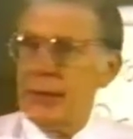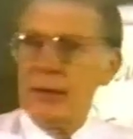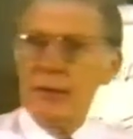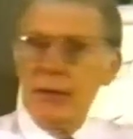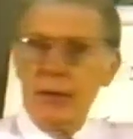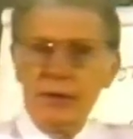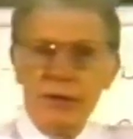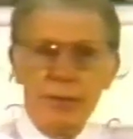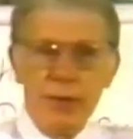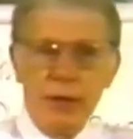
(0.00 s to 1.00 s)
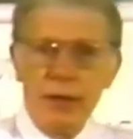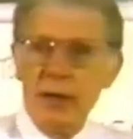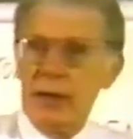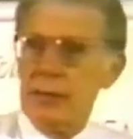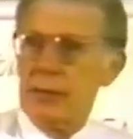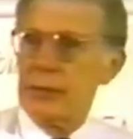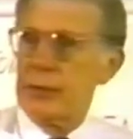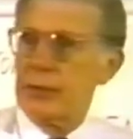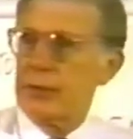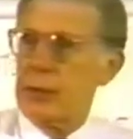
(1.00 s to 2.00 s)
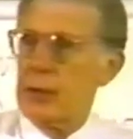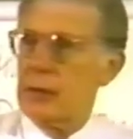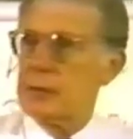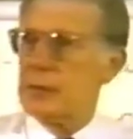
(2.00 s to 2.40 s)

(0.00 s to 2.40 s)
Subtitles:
they said there's something in common with the 3 of them.